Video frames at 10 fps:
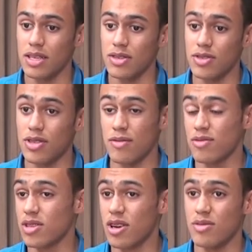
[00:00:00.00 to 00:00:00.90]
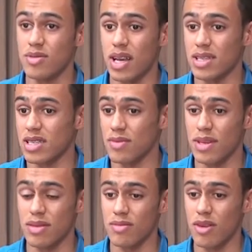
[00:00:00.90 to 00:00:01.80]
due to different circumstances,
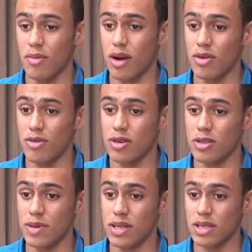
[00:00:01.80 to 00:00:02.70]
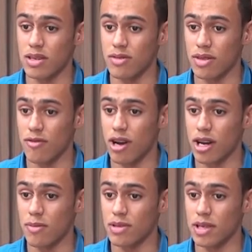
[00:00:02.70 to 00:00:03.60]
I might not always be the right
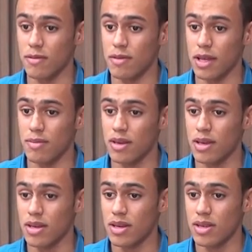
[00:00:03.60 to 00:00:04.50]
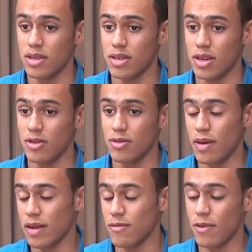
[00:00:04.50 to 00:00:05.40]
cup of tea for them. So,
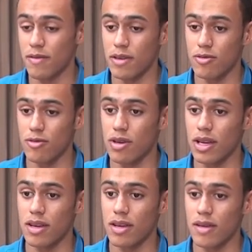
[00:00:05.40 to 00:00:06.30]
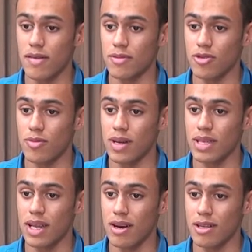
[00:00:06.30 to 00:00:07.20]
and frankly, Crawley saw me and
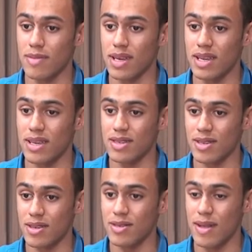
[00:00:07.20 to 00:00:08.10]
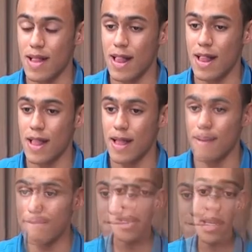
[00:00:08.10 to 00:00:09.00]
they liked me. So, aside
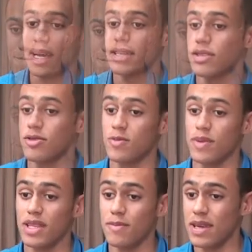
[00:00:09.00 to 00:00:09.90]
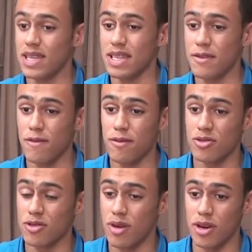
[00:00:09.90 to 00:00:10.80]
from my dad, who's been the biggest
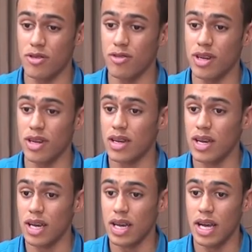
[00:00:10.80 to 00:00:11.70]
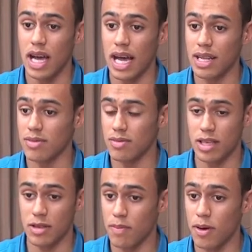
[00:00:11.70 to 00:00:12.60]
influence on my career, and
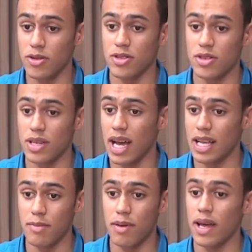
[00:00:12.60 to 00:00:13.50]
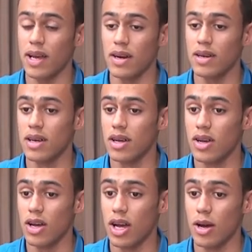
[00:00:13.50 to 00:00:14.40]
as a person and a player,
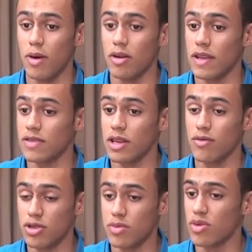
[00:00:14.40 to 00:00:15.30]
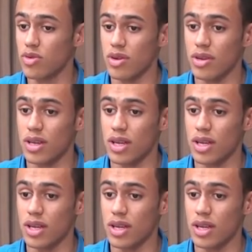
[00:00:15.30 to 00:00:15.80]
I'd have to say Roger Morgan,